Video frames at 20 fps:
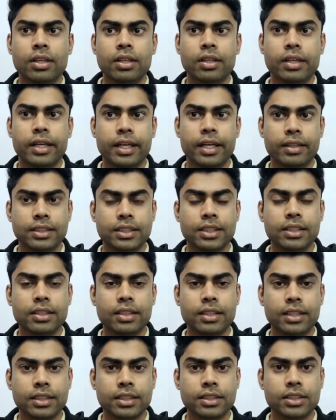and it
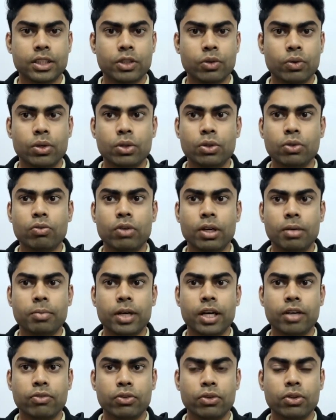is equal to 1
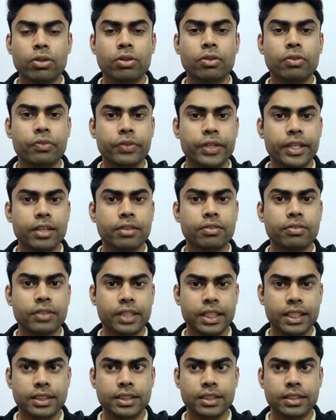by 4 Vf
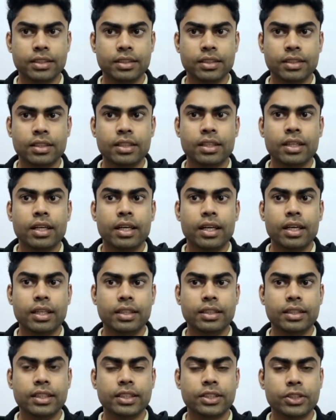Kj. And
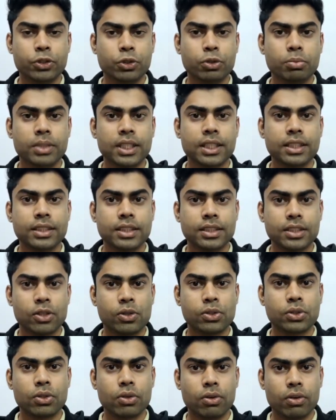this Qmax is
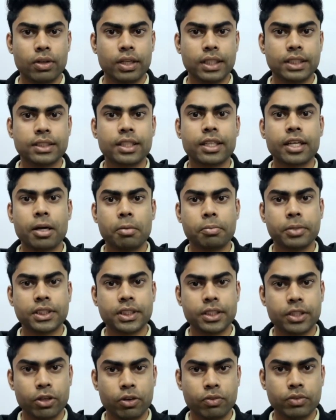also known as the
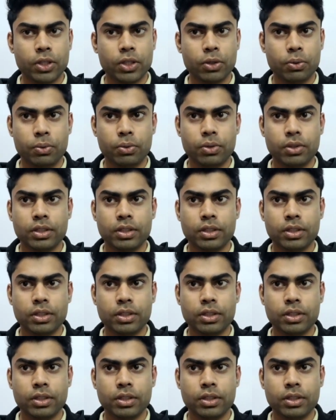capacity of the road.